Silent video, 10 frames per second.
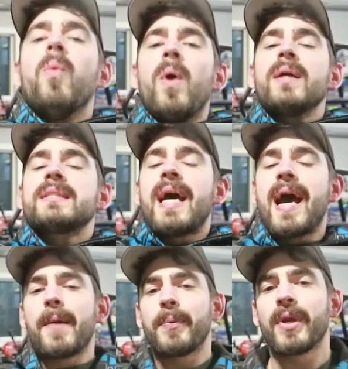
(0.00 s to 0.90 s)
What's
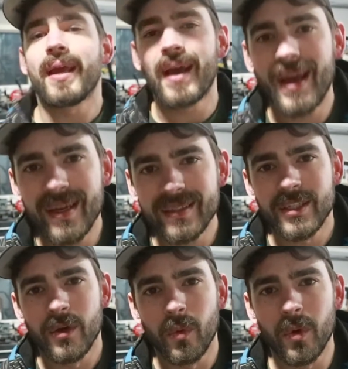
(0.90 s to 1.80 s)
happening,
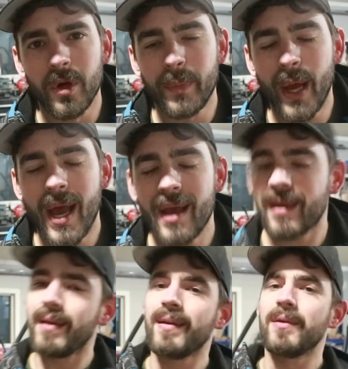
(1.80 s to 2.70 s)
guys? We're
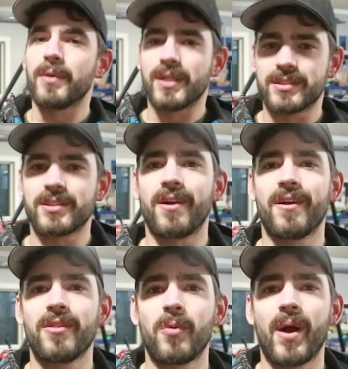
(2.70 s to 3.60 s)
back. We're getting
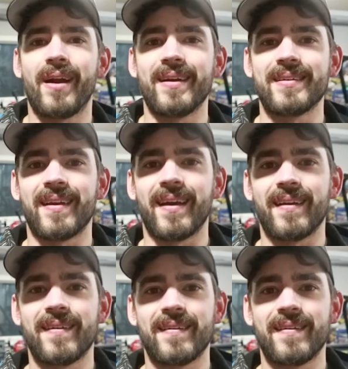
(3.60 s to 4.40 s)
started on the wiring today.